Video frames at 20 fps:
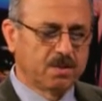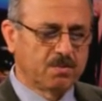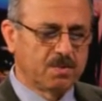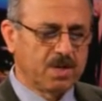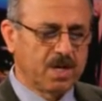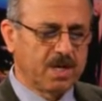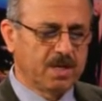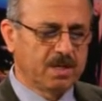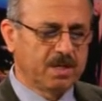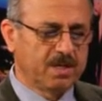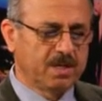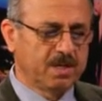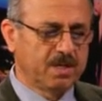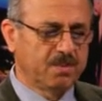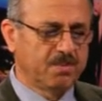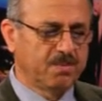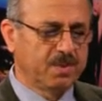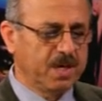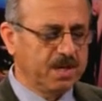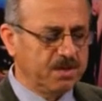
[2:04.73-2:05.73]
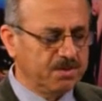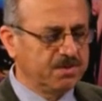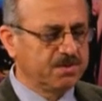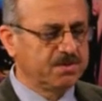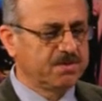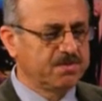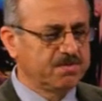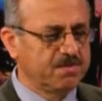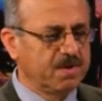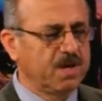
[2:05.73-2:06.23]
My
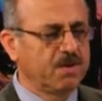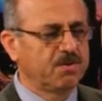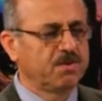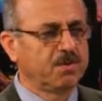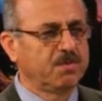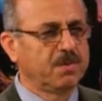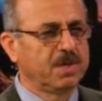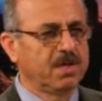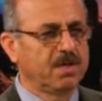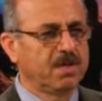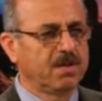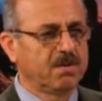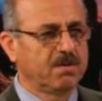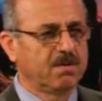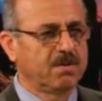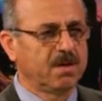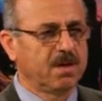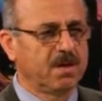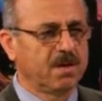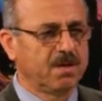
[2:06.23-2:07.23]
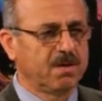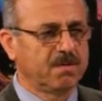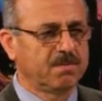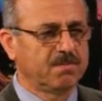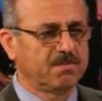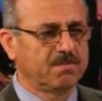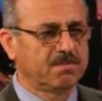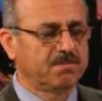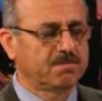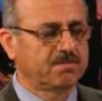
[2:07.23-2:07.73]
parents found me a
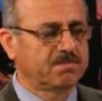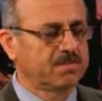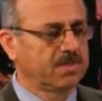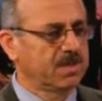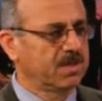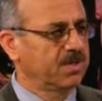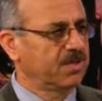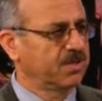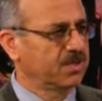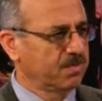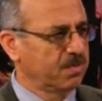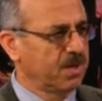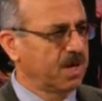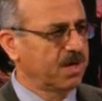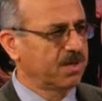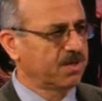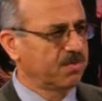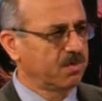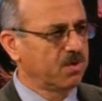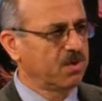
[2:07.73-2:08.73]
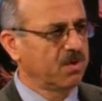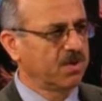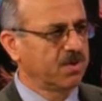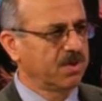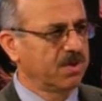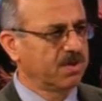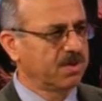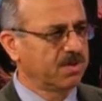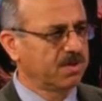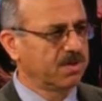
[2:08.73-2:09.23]
smart
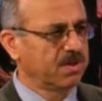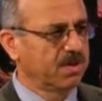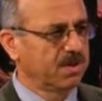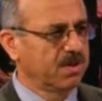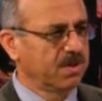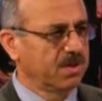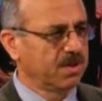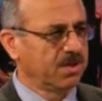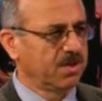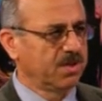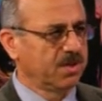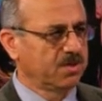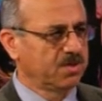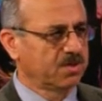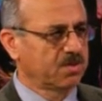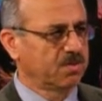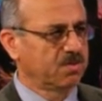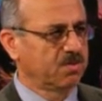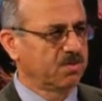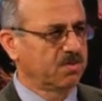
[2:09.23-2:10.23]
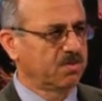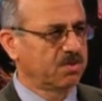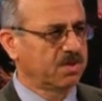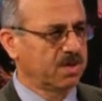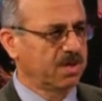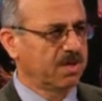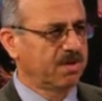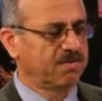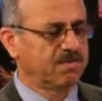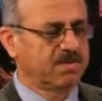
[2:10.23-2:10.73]
boy in the school,
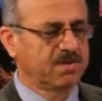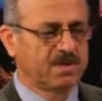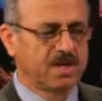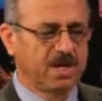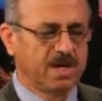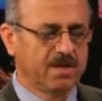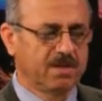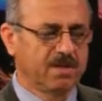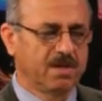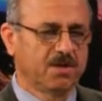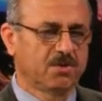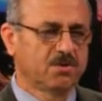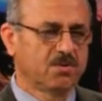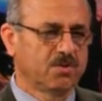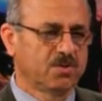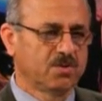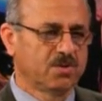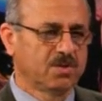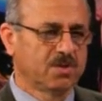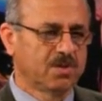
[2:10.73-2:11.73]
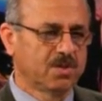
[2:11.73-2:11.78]
clever, and they thought